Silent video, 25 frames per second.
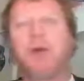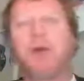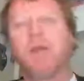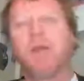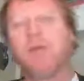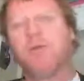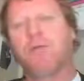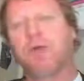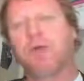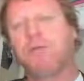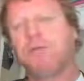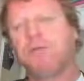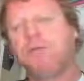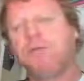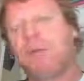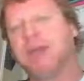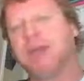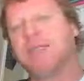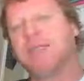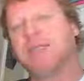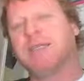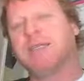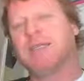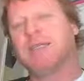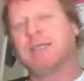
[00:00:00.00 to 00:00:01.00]
the rites of
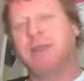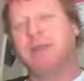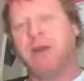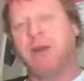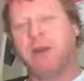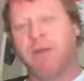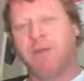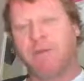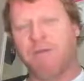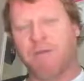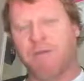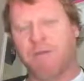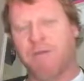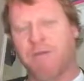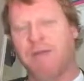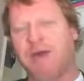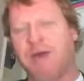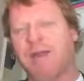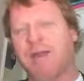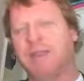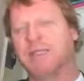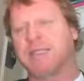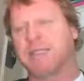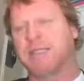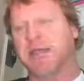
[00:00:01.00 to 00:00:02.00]
passage kind of
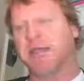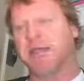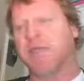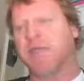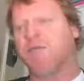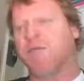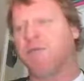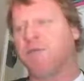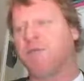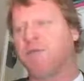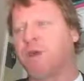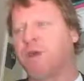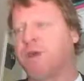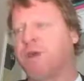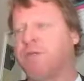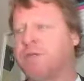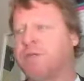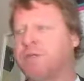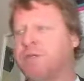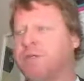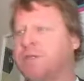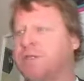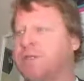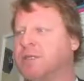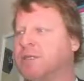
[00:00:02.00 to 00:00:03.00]
understanding of youth
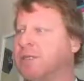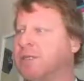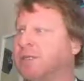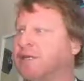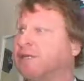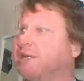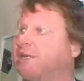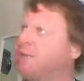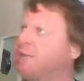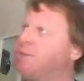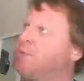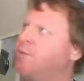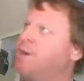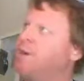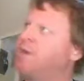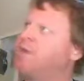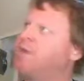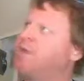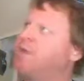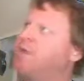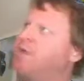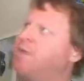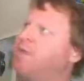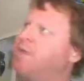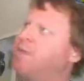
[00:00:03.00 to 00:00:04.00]
cultures as a way of
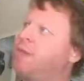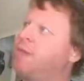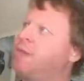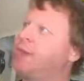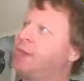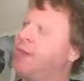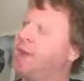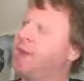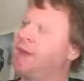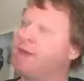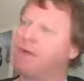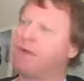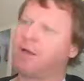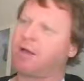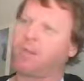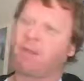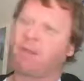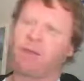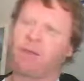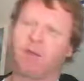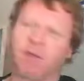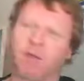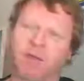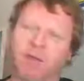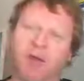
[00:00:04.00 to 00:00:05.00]
thinking about how young
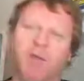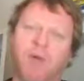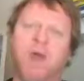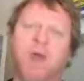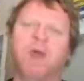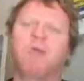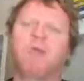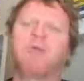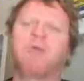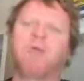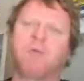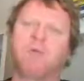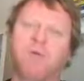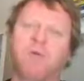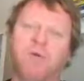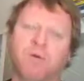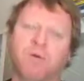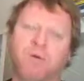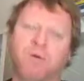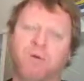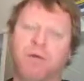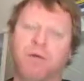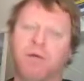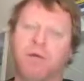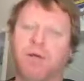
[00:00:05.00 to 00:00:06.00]
people go out into the
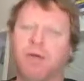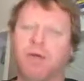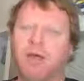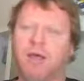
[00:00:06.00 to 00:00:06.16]
world,